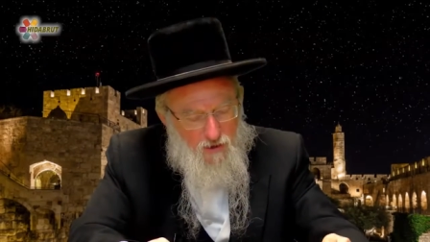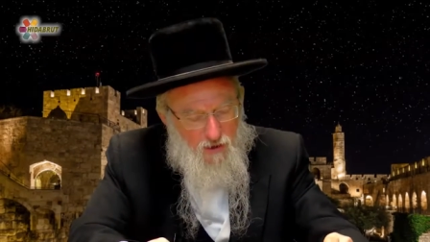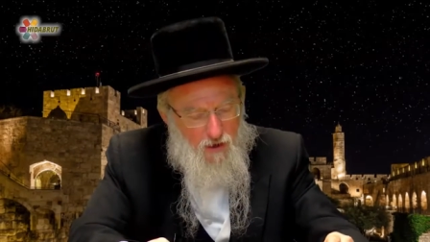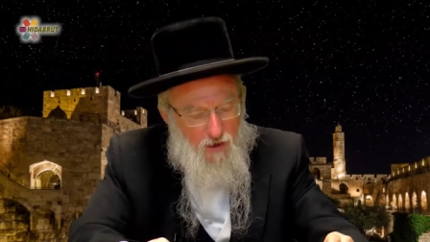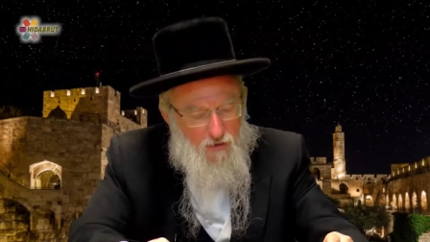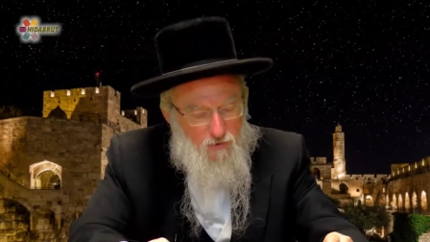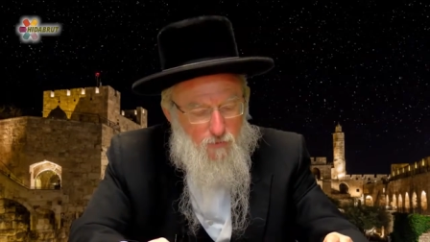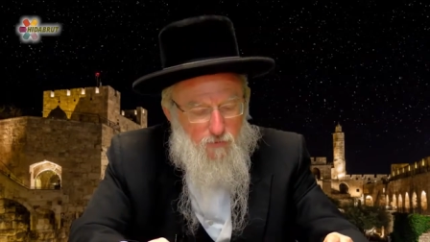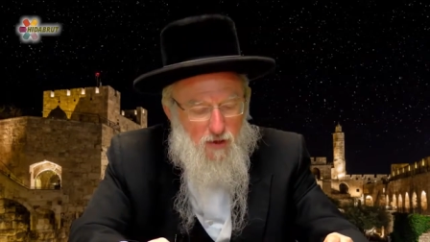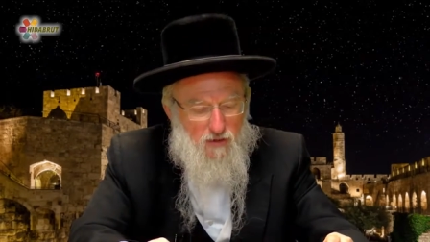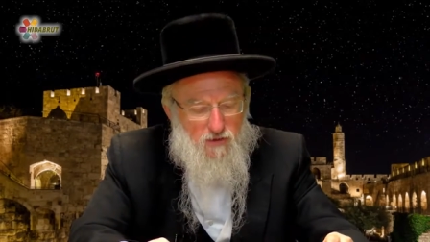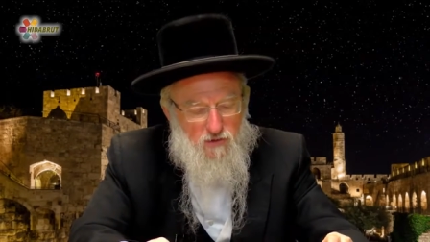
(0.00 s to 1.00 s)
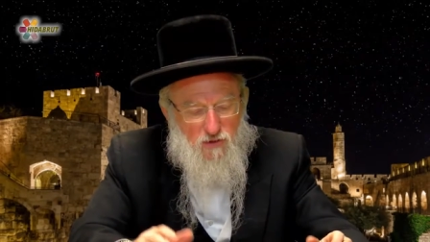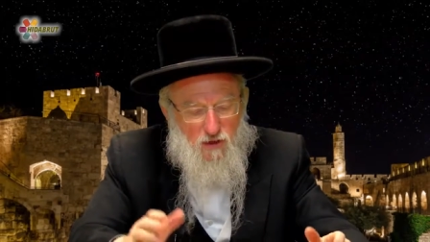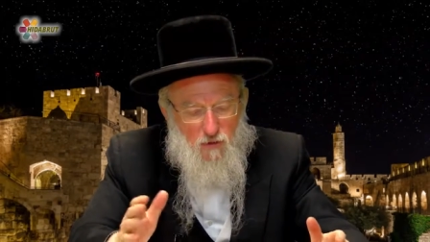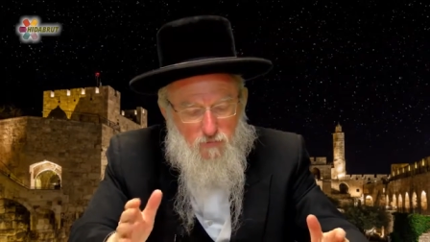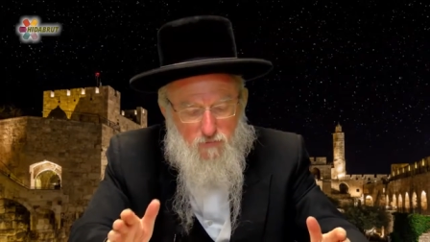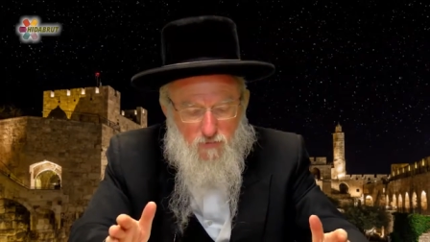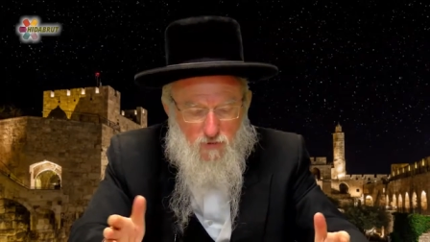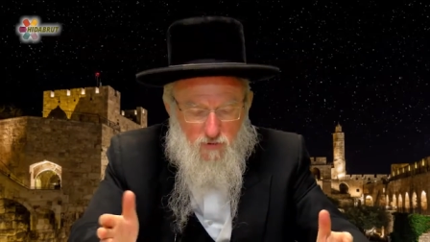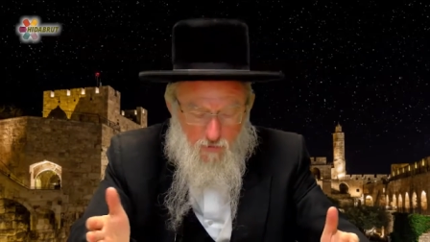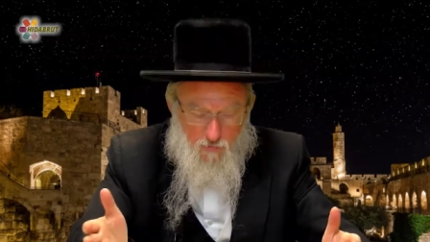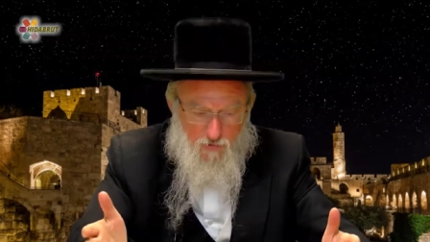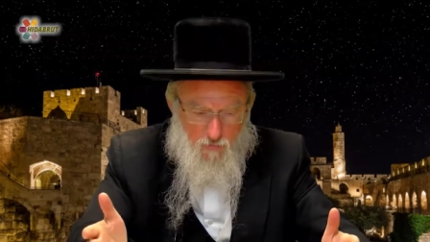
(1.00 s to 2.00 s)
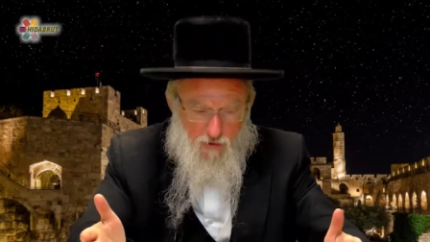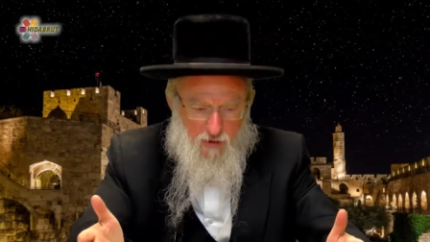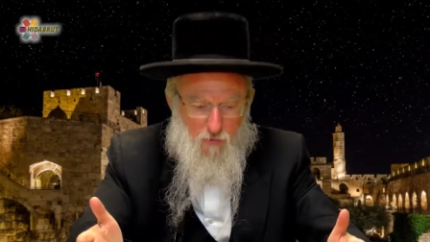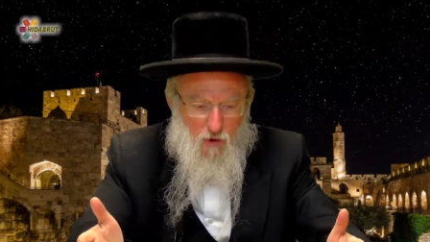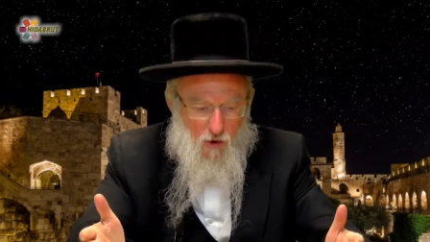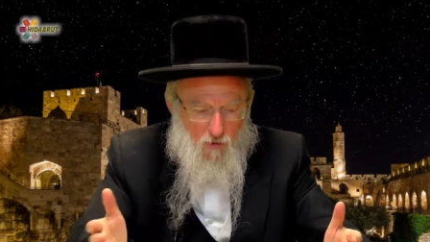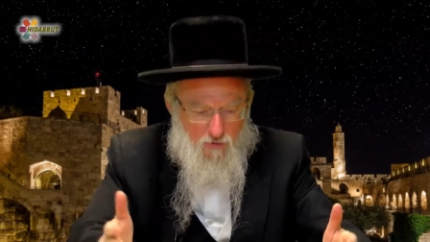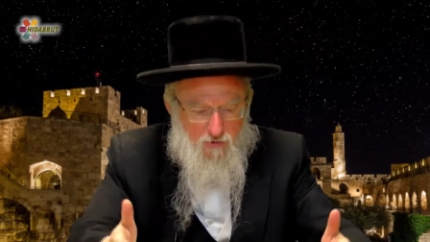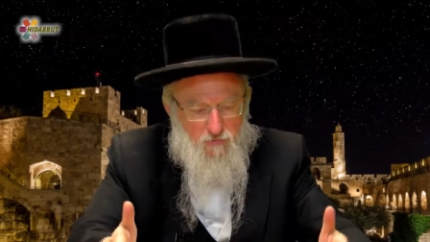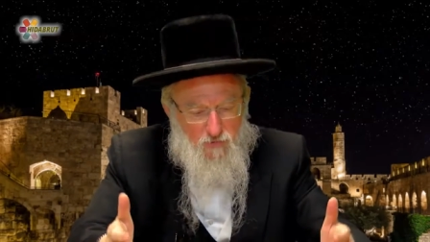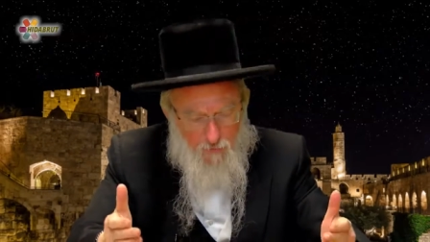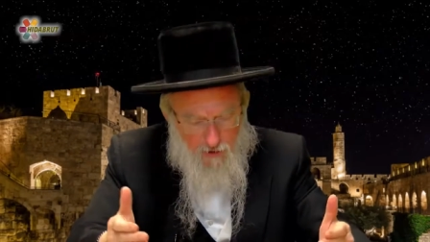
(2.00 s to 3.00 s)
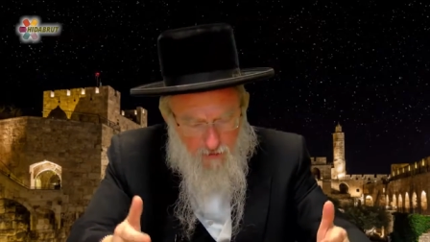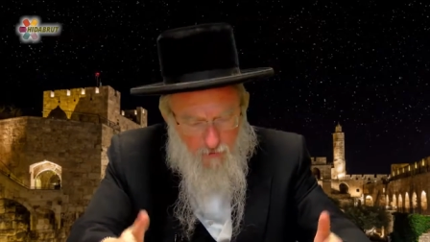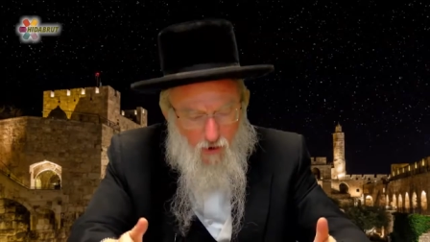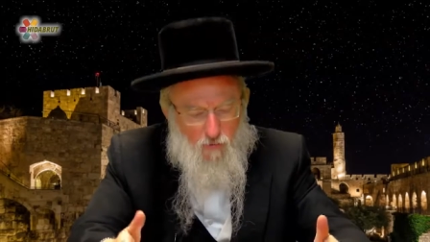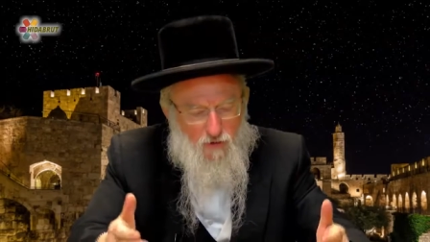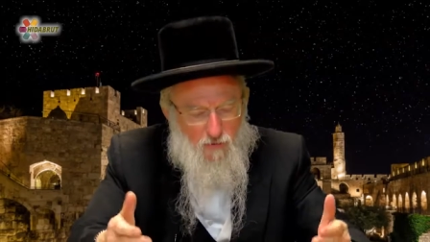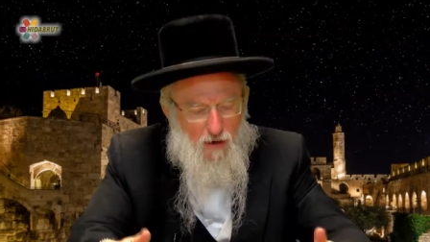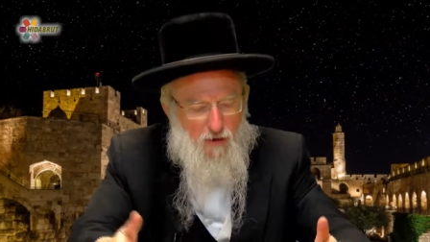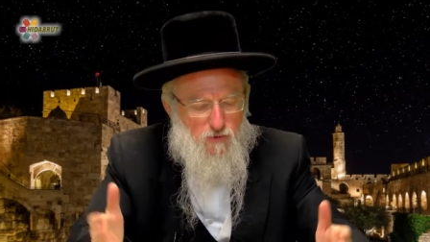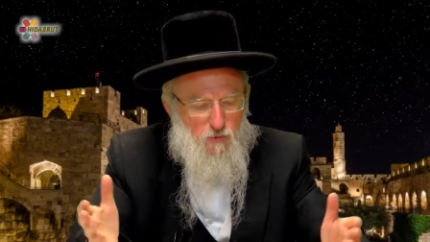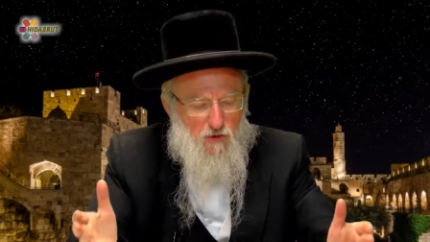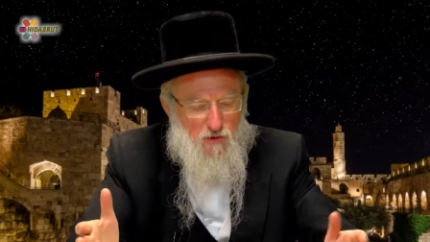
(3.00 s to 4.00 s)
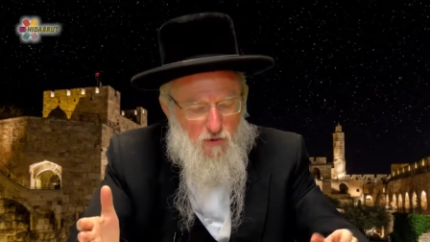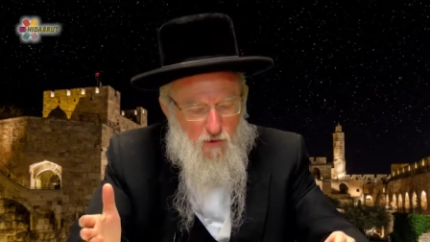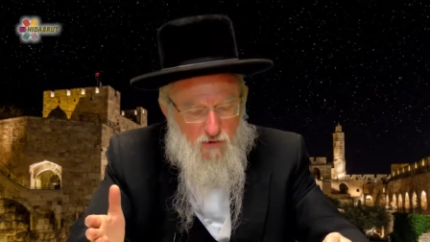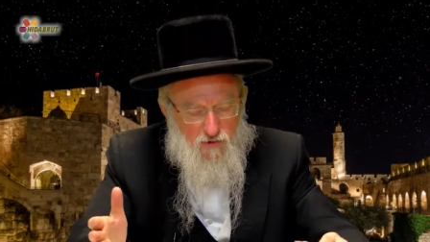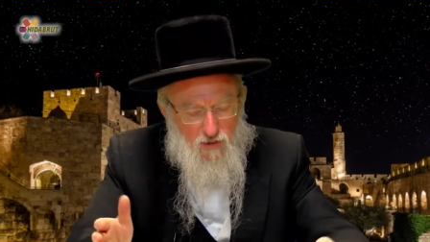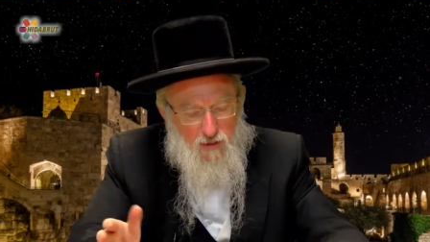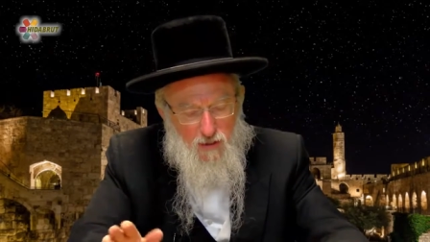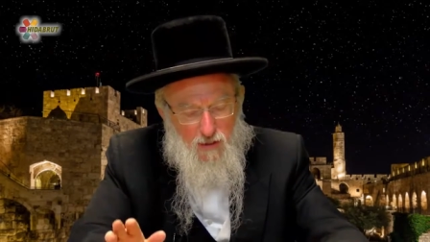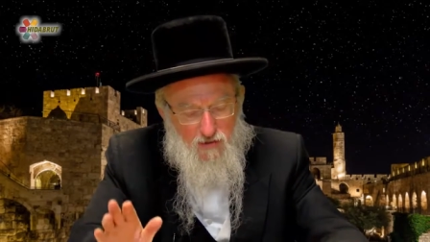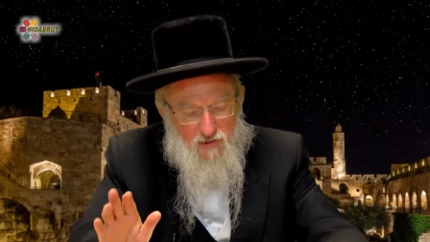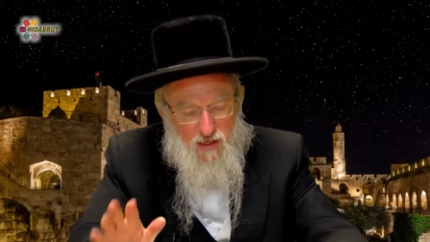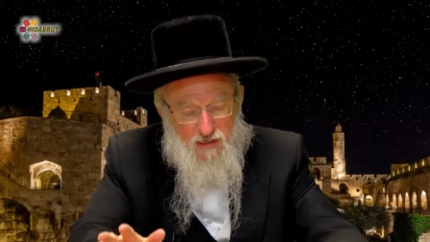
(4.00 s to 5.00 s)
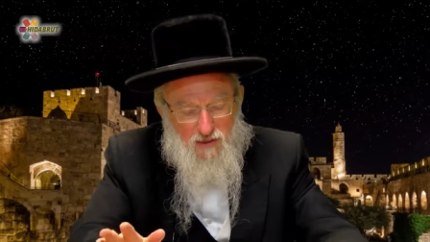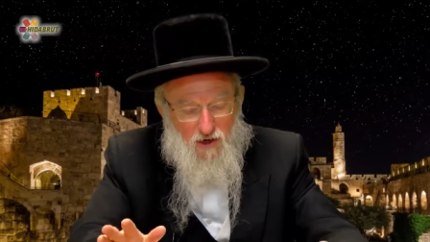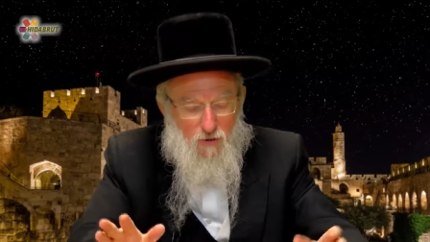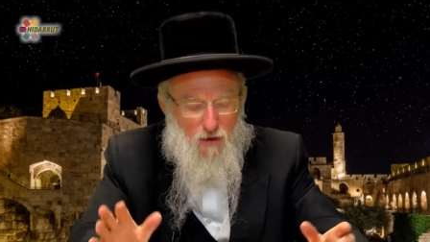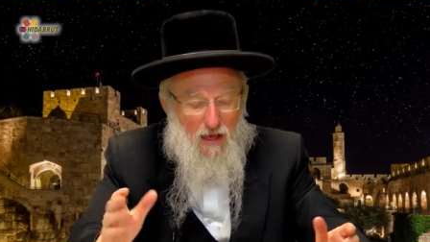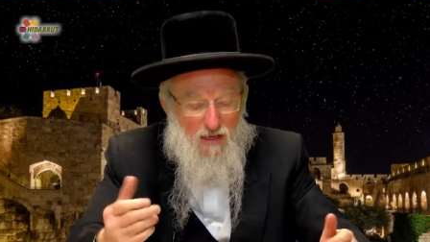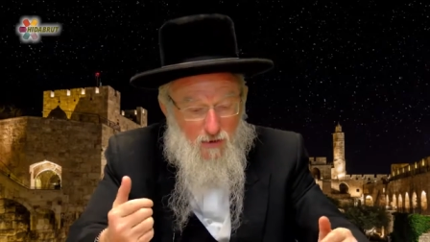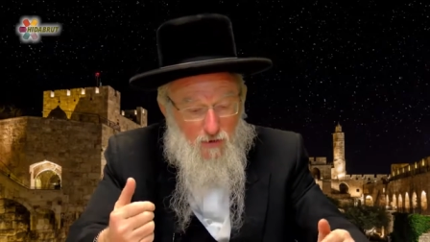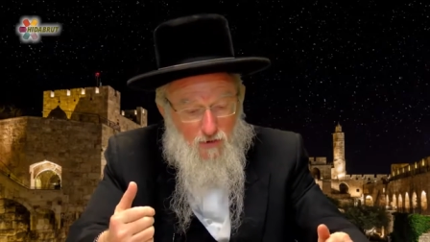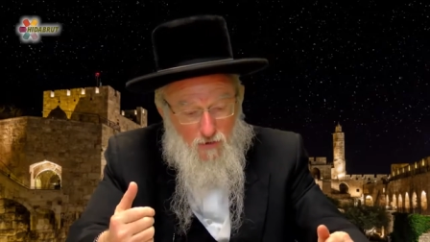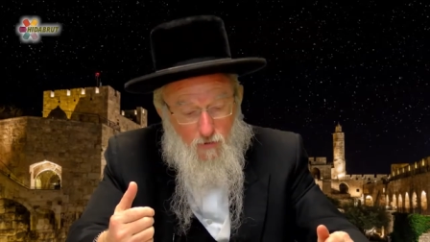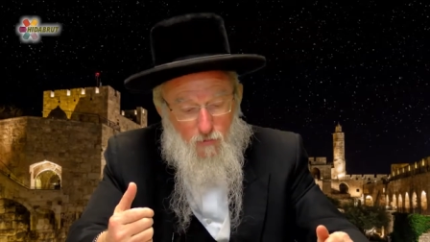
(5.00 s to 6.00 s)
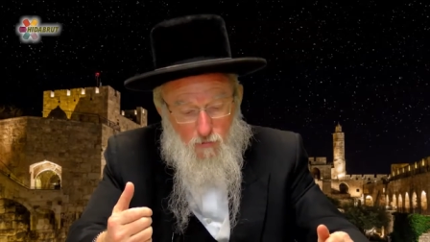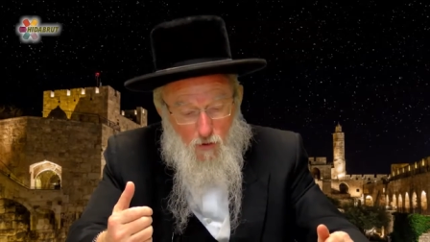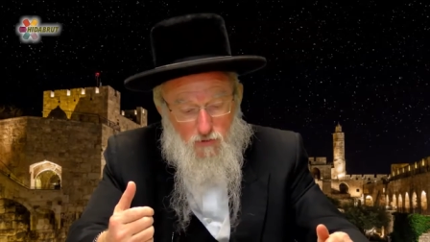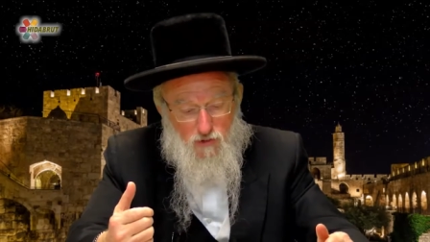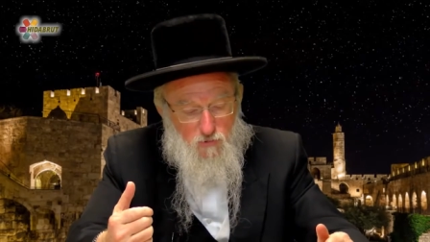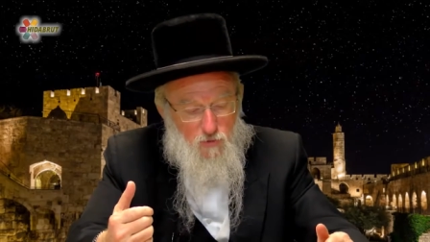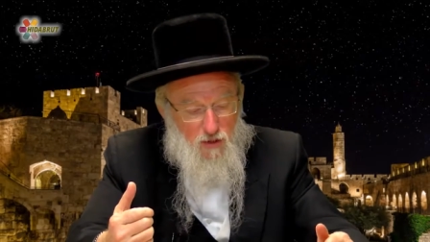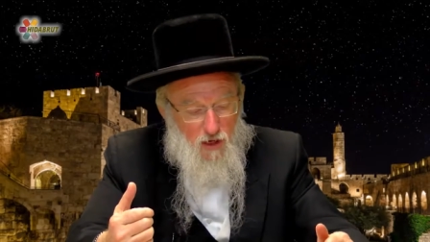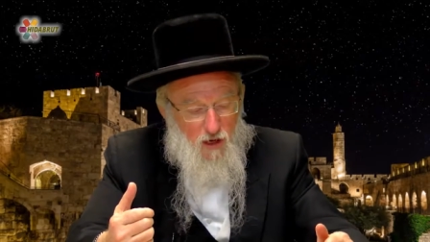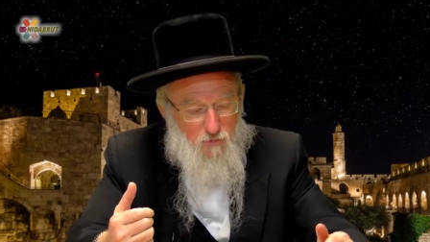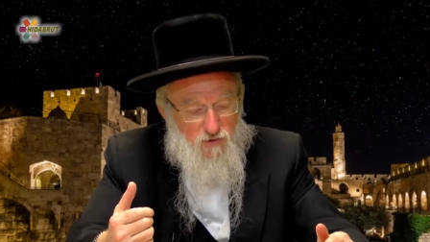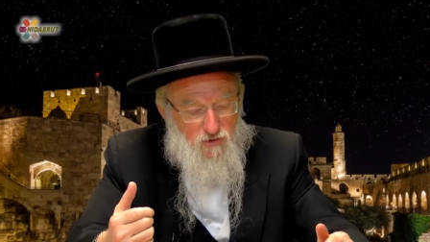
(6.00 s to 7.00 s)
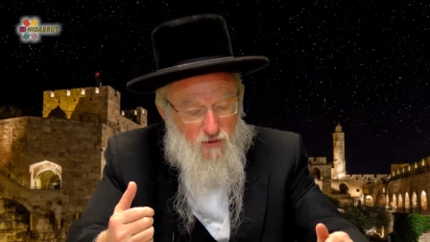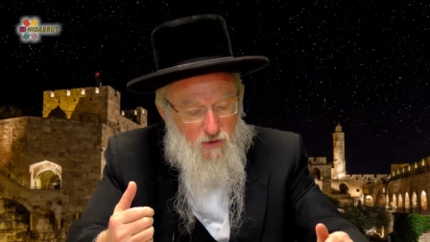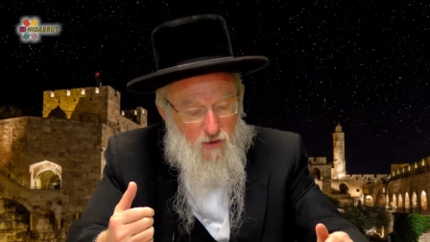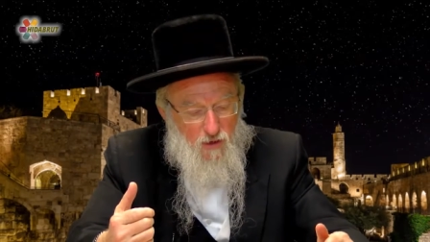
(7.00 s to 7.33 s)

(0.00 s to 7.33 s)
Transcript: And the man says, come to bring him home. And they bring him home, and he marries one of the daughters. He stays there, and he, Moses, becomes